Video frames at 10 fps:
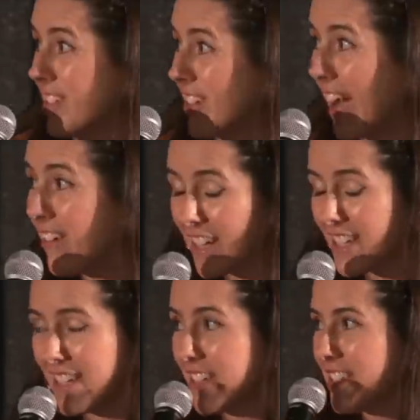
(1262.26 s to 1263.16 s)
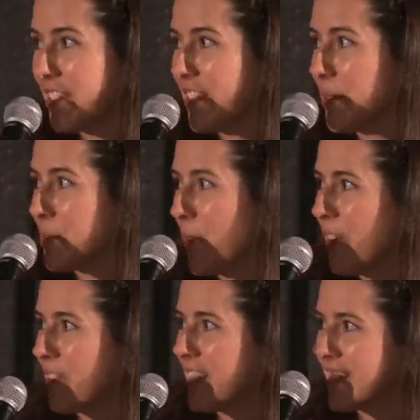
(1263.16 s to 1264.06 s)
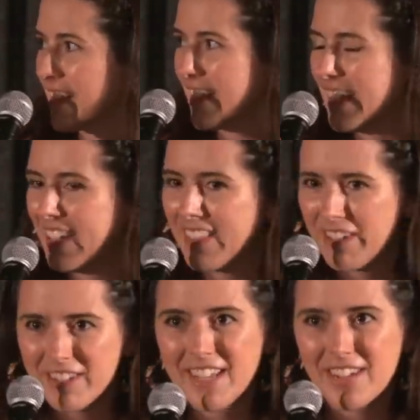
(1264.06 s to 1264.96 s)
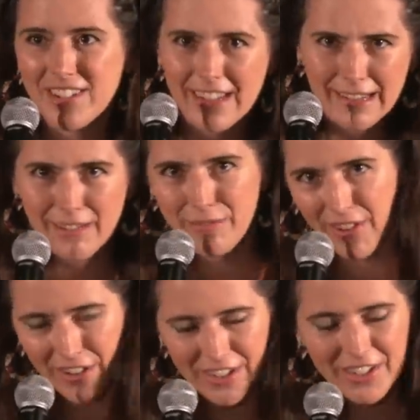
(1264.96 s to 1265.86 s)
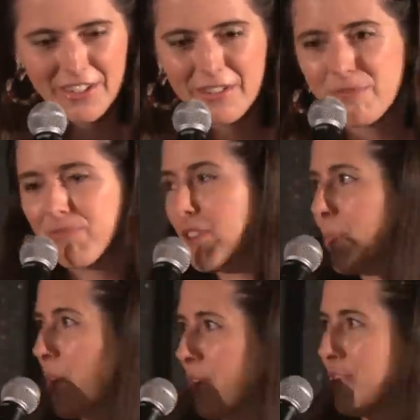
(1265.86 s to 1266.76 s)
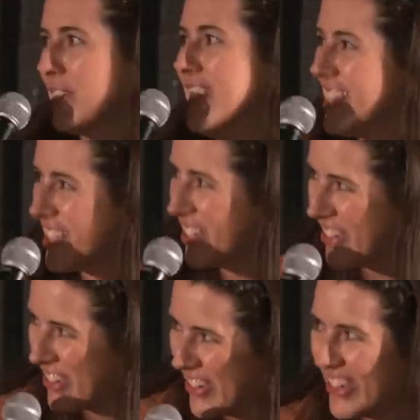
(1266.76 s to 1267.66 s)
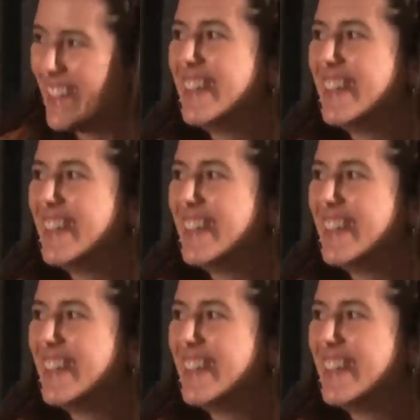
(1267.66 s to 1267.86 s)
character. So that was perfect. There is actually a little Wagner ripoff in the score.